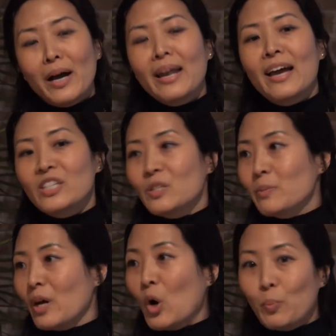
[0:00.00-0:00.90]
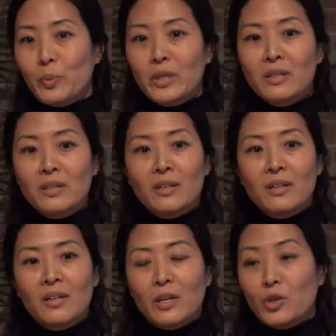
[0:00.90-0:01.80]
The mind has to be open,
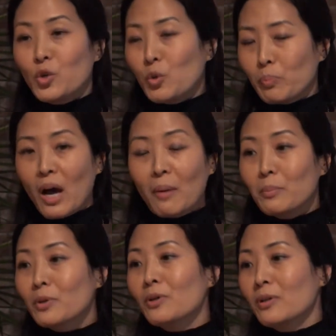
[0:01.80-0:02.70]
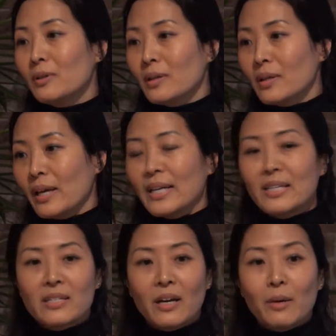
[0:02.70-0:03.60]
humble,
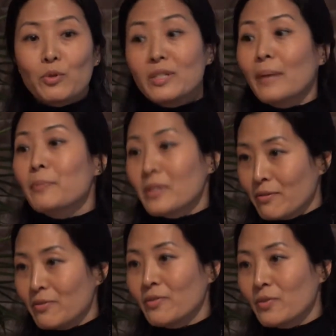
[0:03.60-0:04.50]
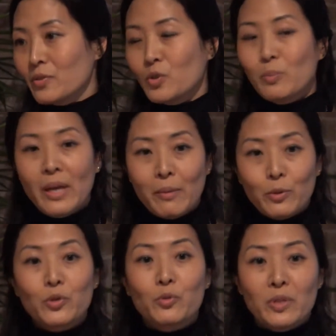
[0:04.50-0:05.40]
and receptive to be
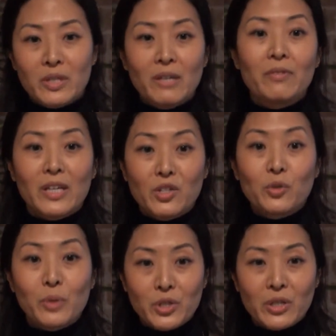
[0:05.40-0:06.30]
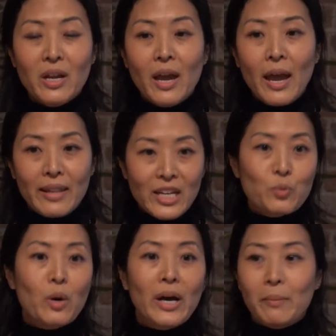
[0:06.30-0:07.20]
able to receive the intuition. And
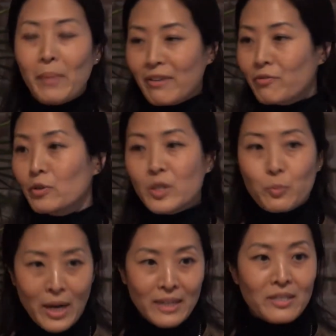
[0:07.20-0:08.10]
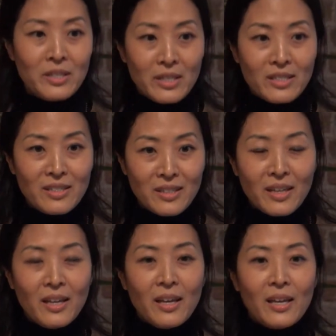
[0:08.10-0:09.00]
that's why mindfulness practices
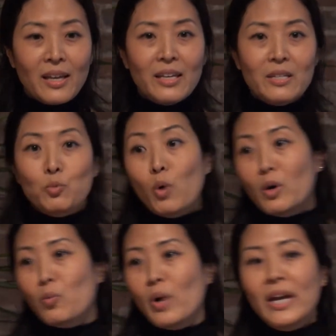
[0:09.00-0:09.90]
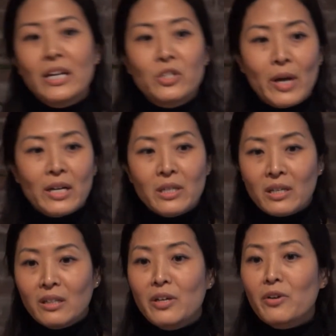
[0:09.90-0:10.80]
is one way to
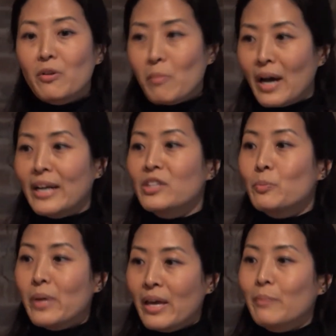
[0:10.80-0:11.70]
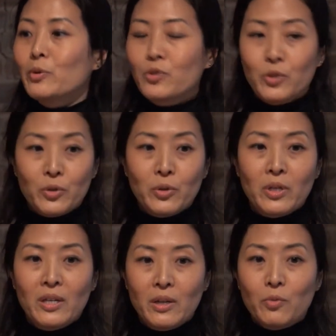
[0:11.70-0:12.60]
actually clear the mind to be able to
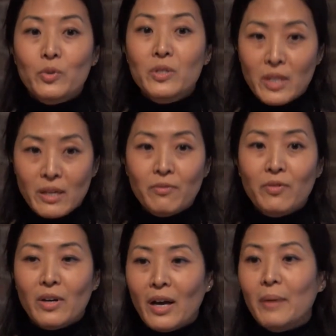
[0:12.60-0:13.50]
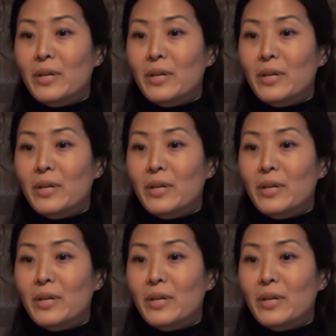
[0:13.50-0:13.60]
receive